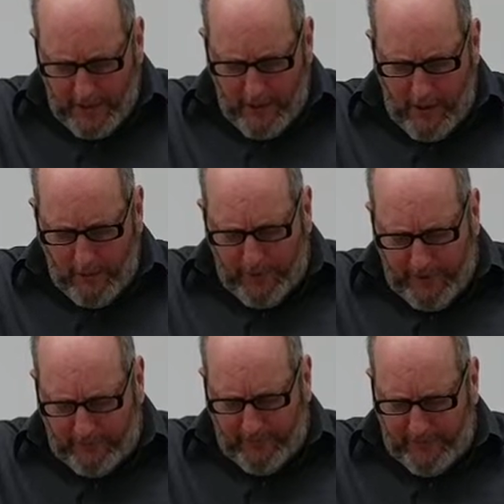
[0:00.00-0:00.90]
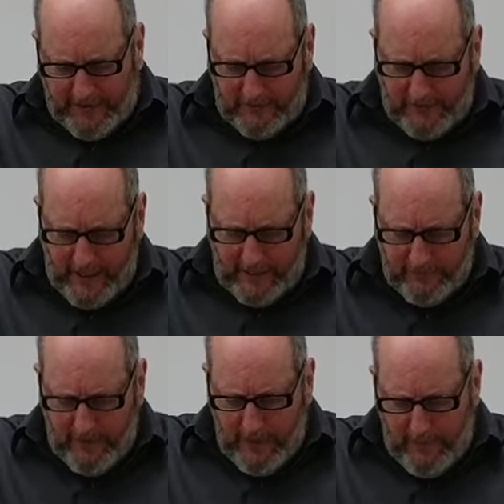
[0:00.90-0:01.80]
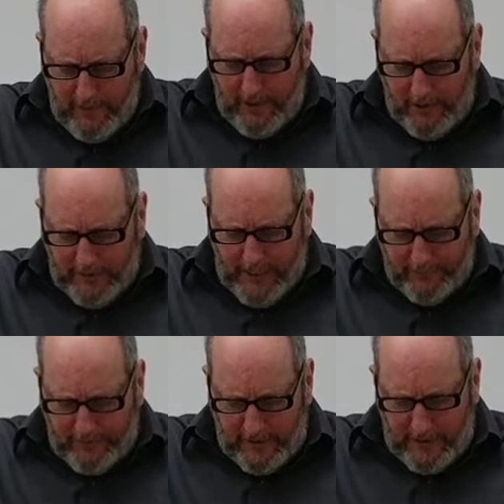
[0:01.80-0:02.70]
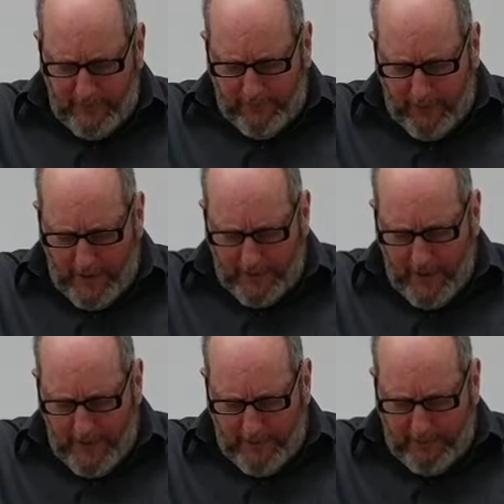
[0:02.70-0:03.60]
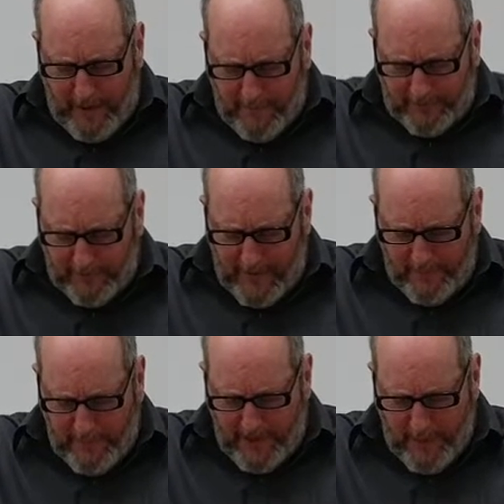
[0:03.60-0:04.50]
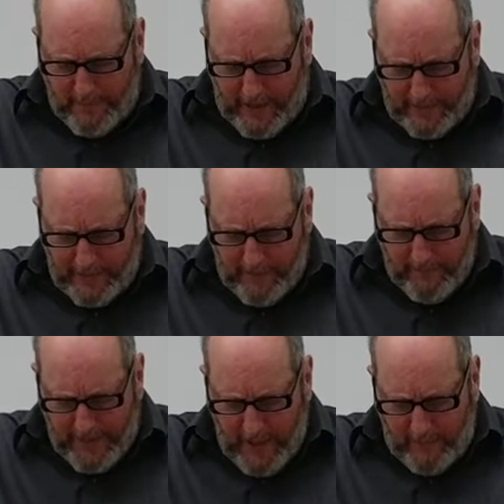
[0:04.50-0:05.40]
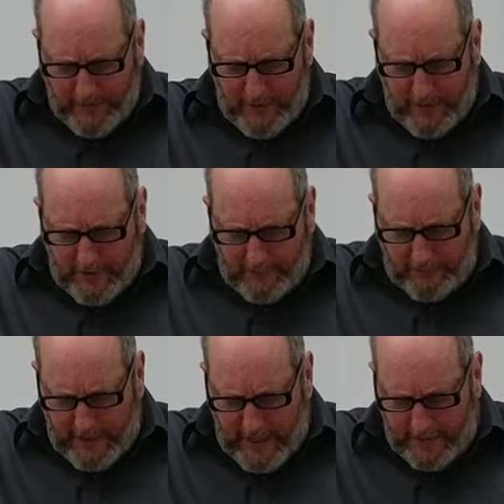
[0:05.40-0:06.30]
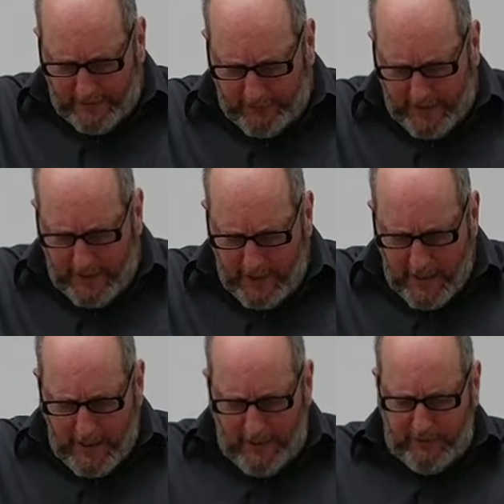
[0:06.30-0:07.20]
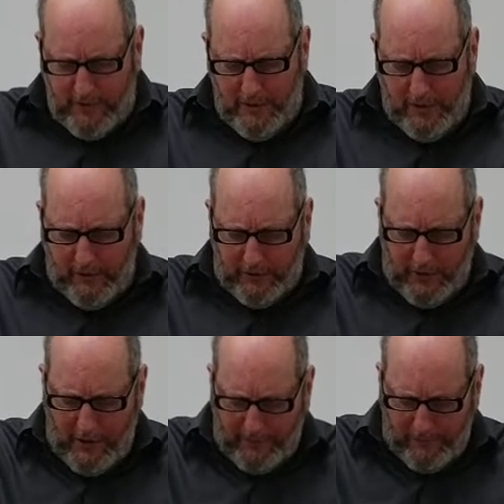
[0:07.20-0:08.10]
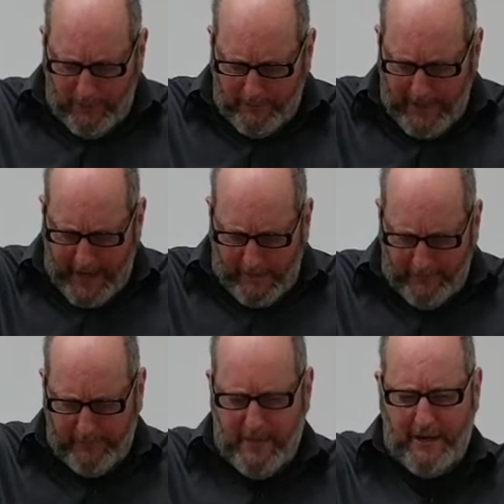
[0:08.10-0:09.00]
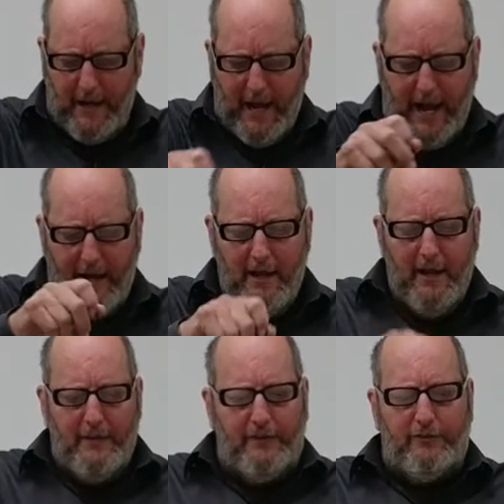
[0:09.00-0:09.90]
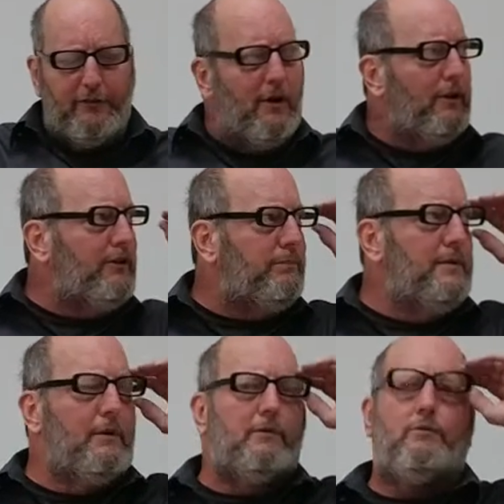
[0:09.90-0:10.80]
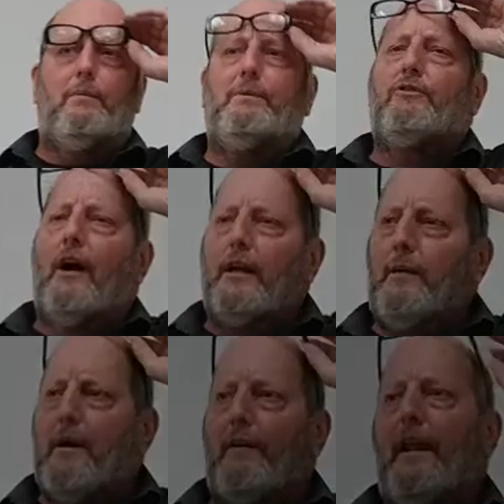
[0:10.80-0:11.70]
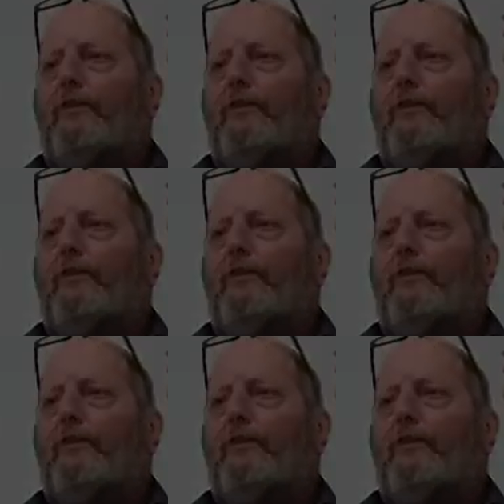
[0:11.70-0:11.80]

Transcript: You are witness of these things. Behold, I am sending forth the promise of my Father upon you, but you are to stay in the city until you are clothed with power from on high. This is the Holy Spirit, which we'll be talking about